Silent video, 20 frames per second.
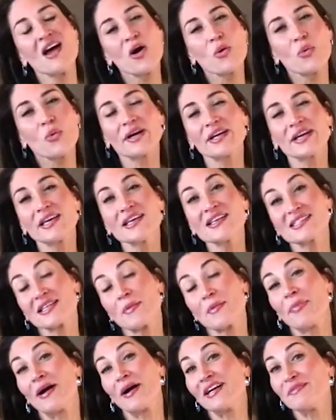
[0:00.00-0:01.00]
working as
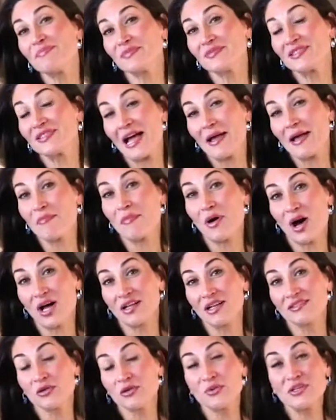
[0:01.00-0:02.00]
a part-time
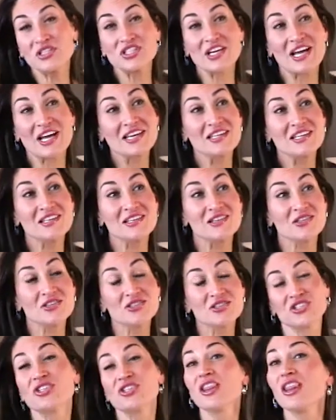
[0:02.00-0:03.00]
model, which I
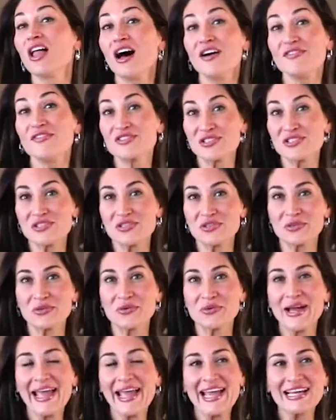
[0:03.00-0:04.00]
used to love to
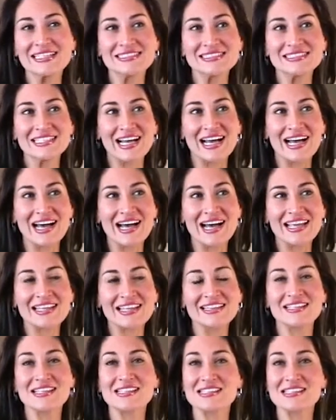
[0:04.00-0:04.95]
do, and in the